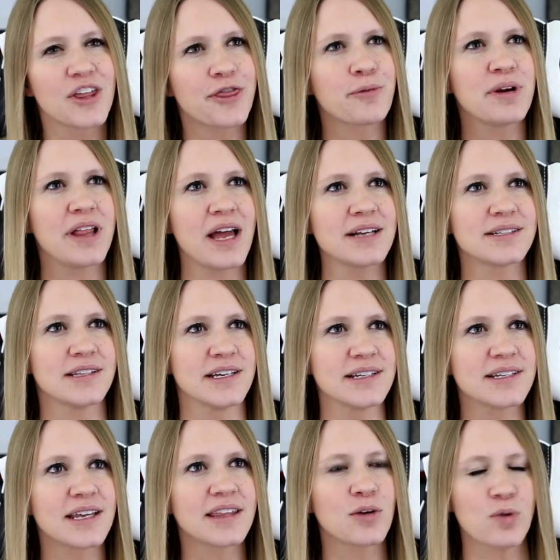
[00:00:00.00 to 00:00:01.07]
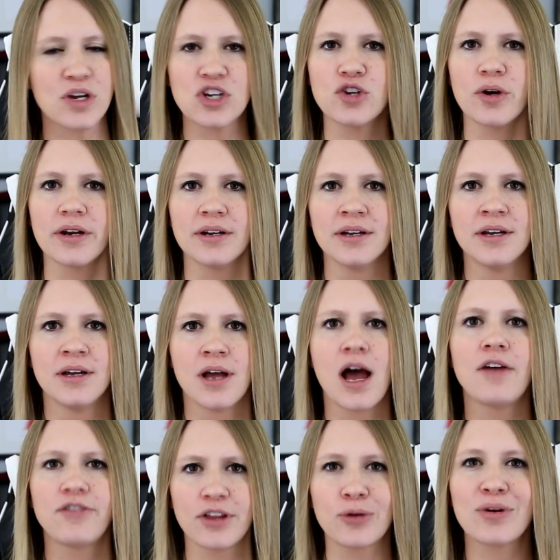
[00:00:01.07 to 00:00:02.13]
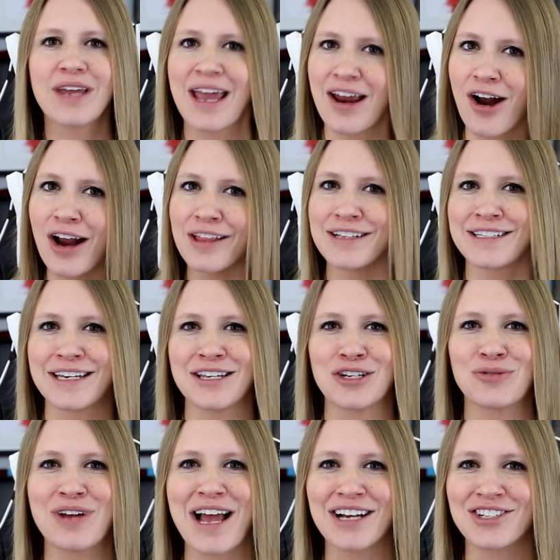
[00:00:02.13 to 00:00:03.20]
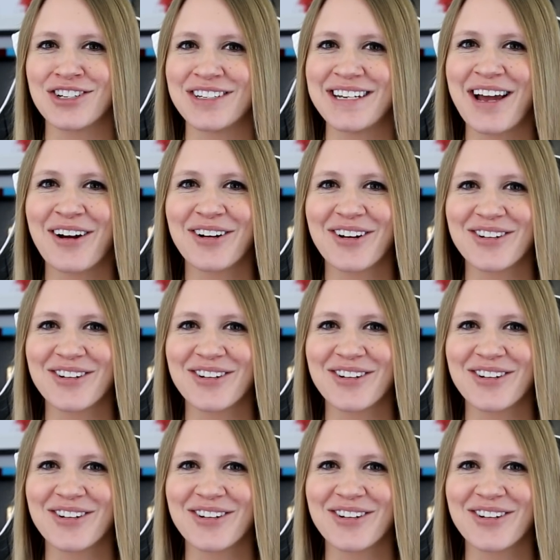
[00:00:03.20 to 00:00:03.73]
three likes on this. I think we can do it. I feel like we can. All right, let's get in this reaction and see how it